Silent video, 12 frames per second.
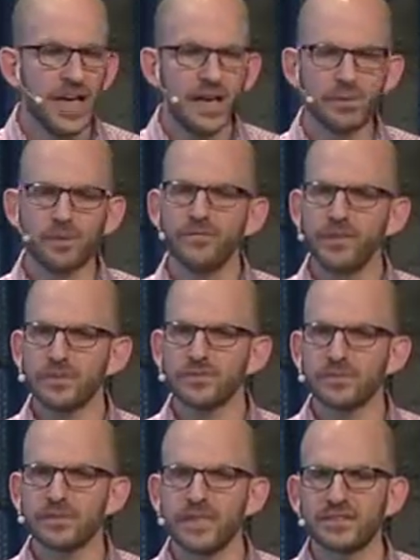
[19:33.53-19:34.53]
And when we found
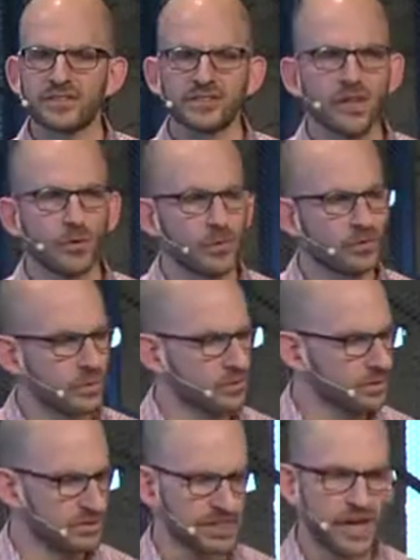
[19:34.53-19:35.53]
something that stuck,
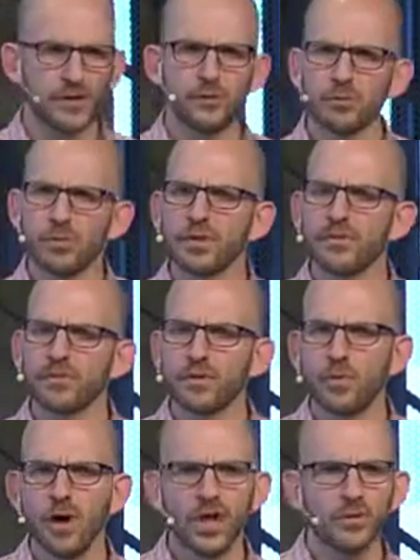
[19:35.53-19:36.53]
we sat in a room with them for a
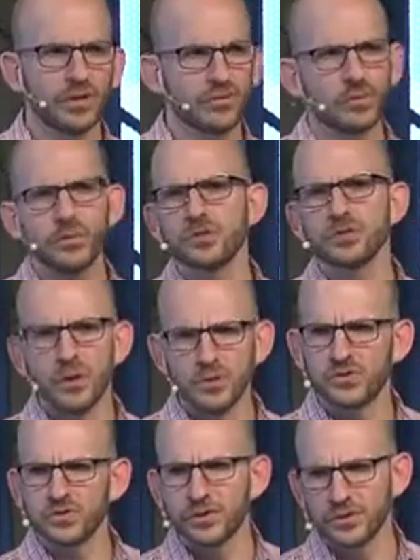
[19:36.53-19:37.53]
while, and we threw a bunch of
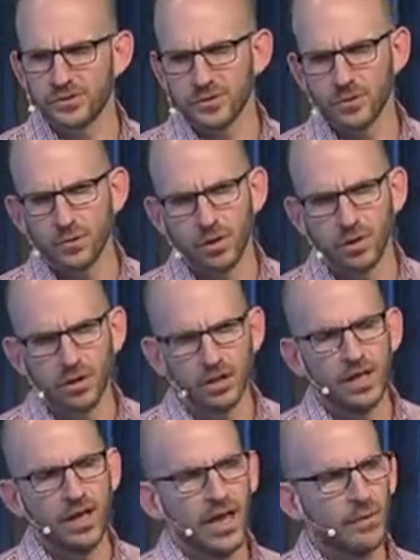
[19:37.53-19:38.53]
Post-it notes on the
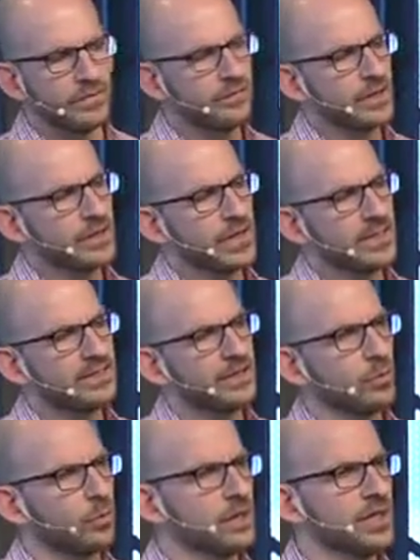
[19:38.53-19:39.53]
wall, and we found an idea
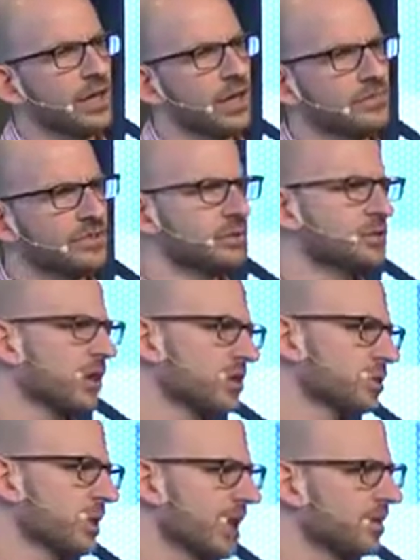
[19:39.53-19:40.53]
that we loved, and we
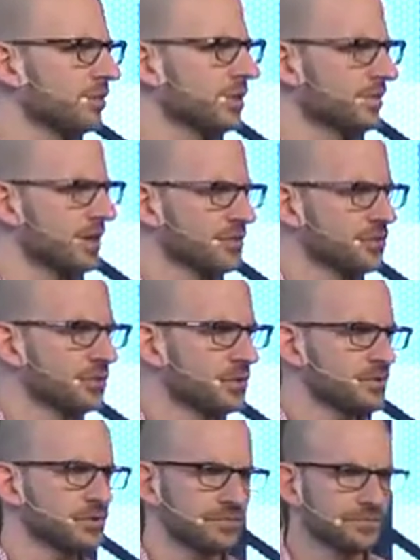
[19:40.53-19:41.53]
talked to a handful of
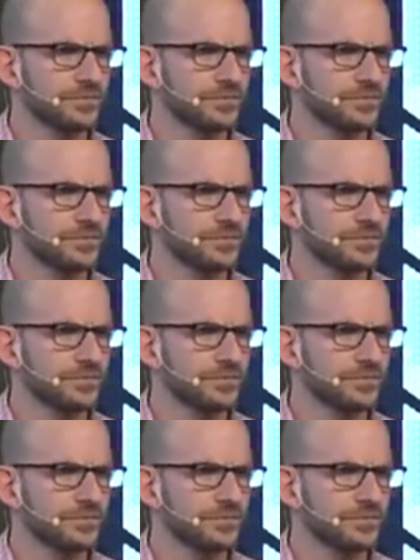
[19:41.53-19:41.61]
customers,